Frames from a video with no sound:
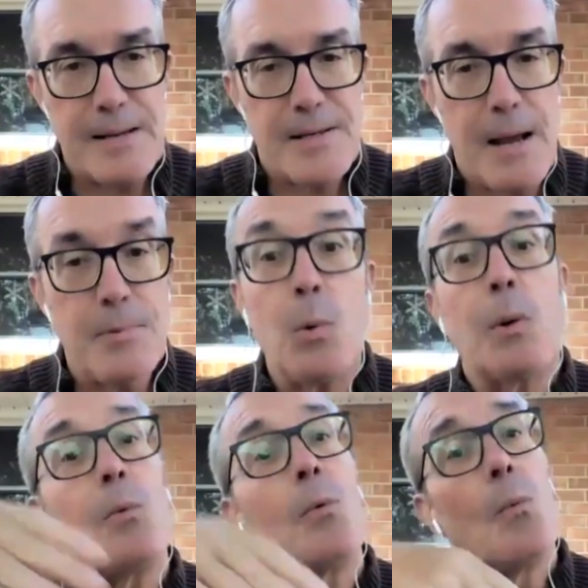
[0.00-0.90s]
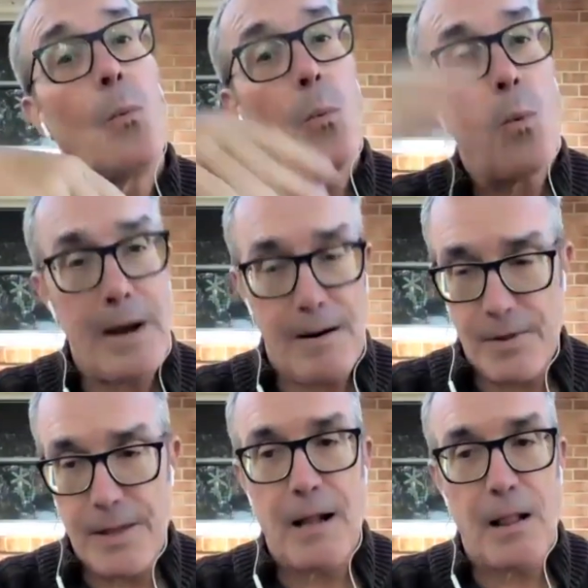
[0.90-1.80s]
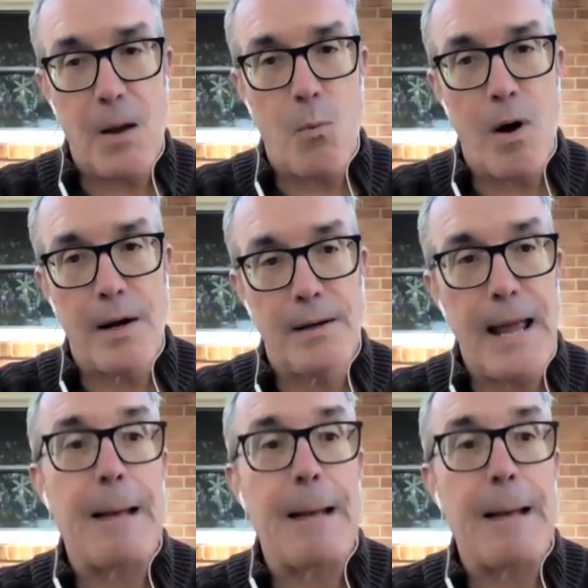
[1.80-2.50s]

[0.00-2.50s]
my time doing whatever the hell I wanted.